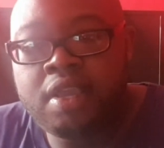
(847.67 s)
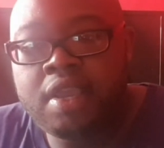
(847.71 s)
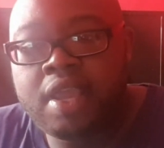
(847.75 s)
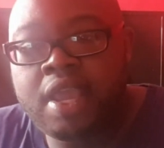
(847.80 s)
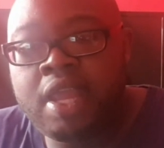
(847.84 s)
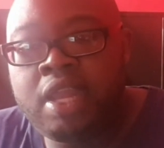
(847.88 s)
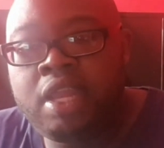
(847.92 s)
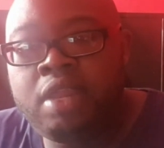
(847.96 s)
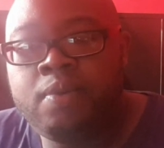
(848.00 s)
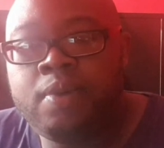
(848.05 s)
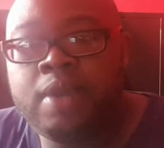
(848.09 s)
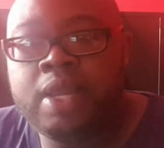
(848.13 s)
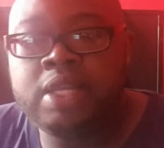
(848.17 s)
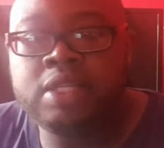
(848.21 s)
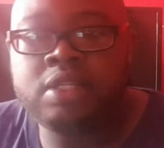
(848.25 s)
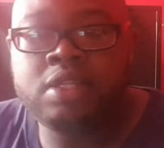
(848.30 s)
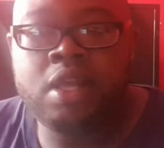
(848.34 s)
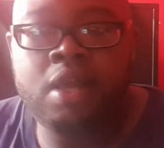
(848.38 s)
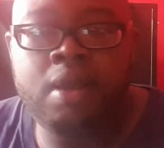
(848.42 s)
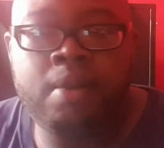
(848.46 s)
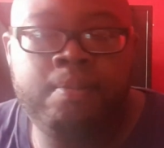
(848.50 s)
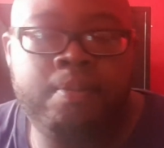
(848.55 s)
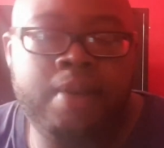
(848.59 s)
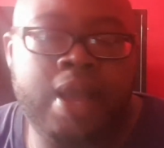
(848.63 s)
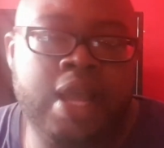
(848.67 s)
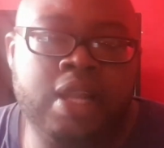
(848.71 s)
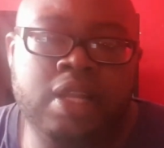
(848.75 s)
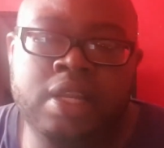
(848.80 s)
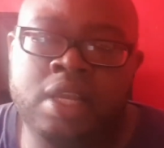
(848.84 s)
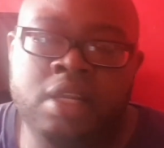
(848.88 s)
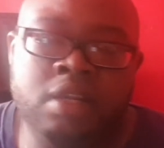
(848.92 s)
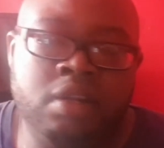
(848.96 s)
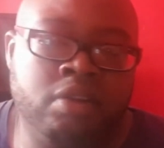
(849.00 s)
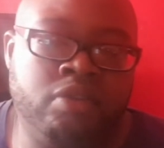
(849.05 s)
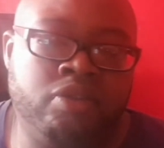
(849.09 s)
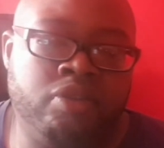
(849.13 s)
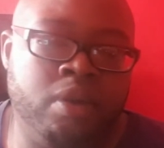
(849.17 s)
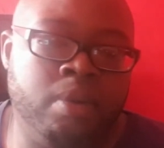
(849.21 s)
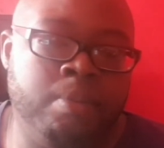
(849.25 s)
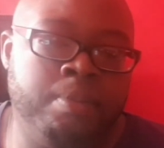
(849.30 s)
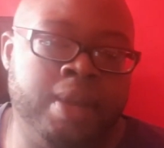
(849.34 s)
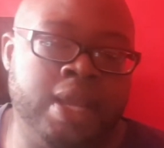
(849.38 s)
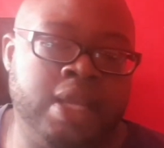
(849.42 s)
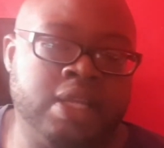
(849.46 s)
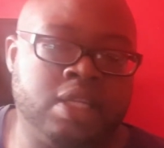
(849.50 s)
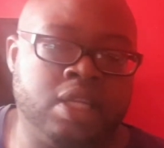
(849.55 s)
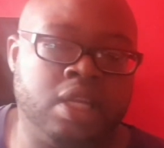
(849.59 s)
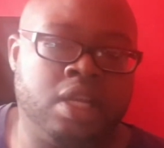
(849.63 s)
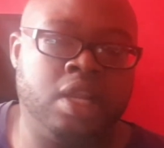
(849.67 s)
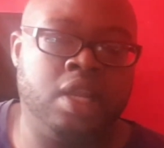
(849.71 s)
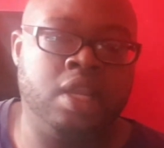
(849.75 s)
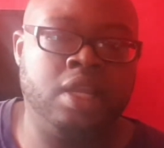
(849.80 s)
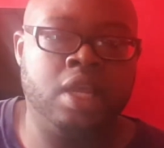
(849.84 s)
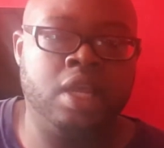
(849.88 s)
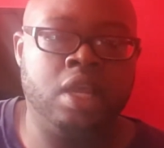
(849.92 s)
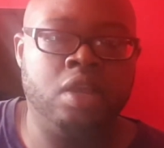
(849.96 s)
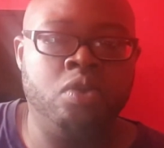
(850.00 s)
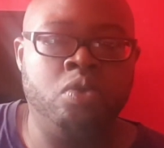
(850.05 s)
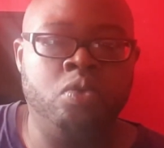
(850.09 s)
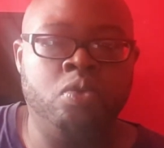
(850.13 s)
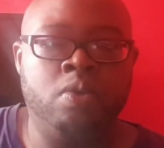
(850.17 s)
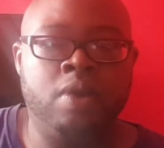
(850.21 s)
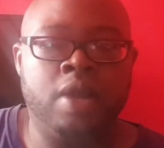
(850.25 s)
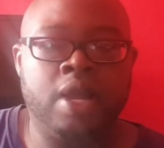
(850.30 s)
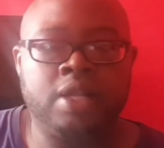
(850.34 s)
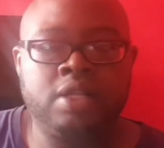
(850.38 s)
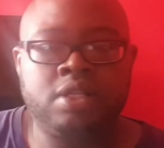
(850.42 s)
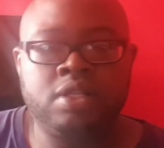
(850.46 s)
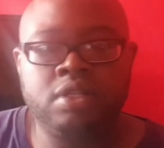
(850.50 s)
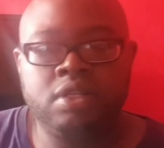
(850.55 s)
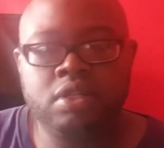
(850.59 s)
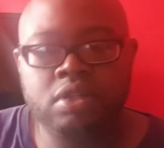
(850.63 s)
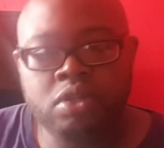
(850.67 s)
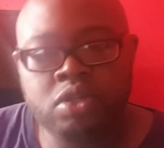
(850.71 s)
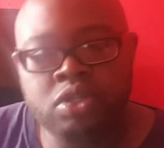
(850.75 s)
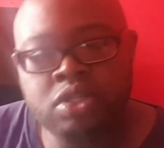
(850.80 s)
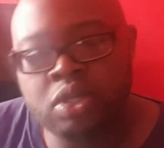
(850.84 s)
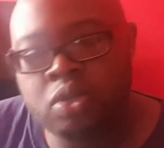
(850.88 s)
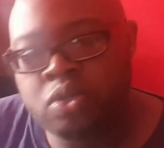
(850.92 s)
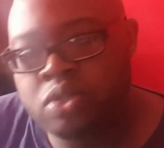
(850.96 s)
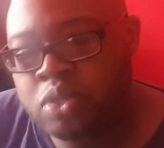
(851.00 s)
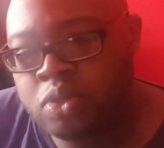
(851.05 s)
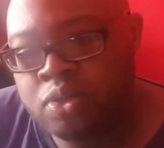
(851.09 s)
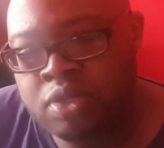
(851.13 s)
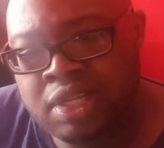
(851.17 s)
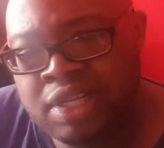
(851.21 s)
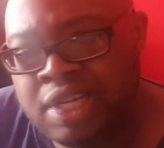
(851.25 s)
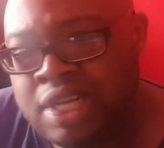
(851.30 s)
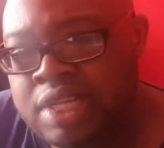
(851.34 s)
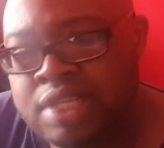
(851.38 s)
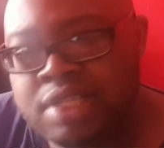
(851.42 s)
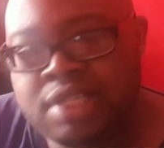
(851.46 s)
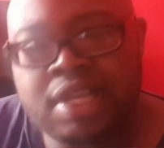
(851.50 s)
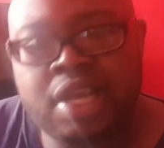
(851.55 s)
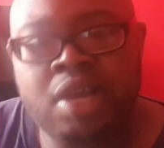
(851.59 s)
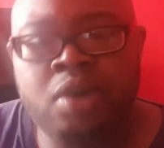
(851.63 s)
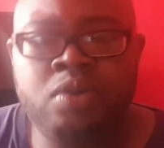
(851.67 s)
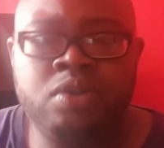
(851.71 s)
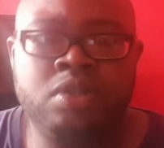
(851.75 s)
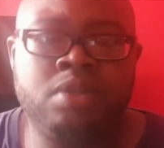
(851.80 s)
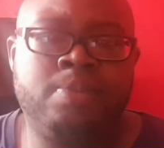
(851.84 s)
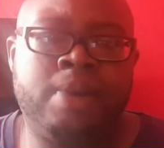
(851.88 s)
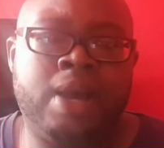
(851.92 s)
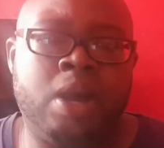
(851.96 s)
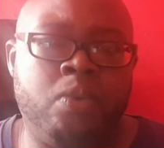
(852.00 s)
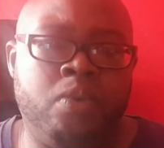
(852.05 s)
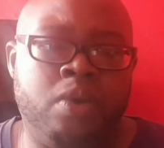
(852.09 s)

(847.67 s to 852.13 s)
Anyways, at the end of the film, basically they all had to, because they were told the nearest town was about,